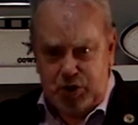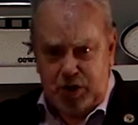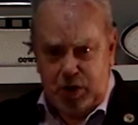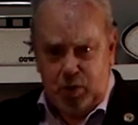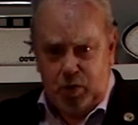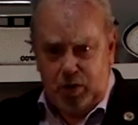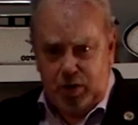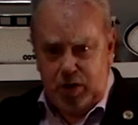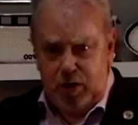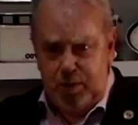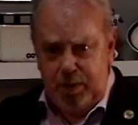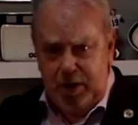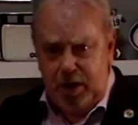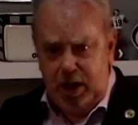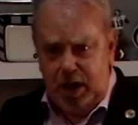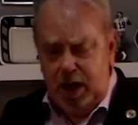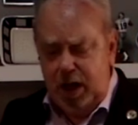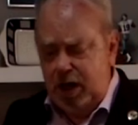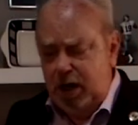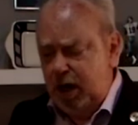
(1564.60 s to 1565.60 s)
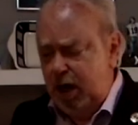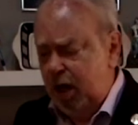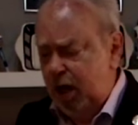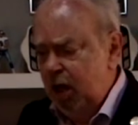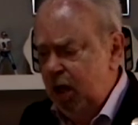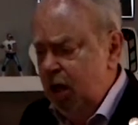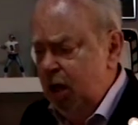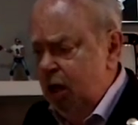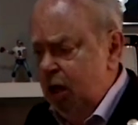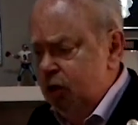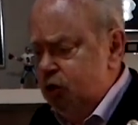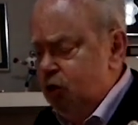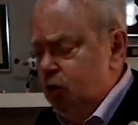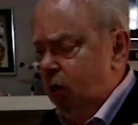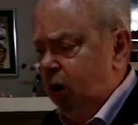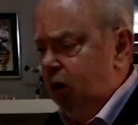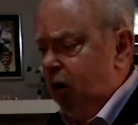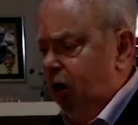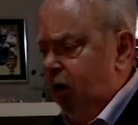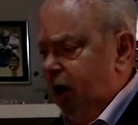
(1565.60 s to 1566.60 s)
that we're communicating to
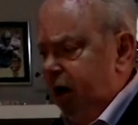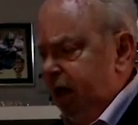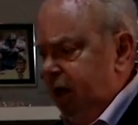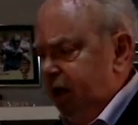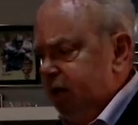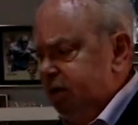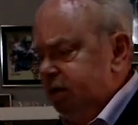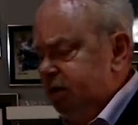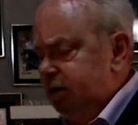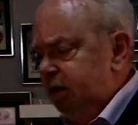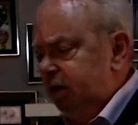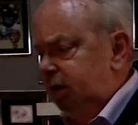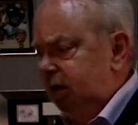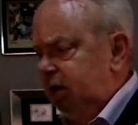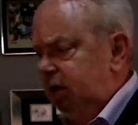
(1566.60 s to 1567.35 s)
our audience.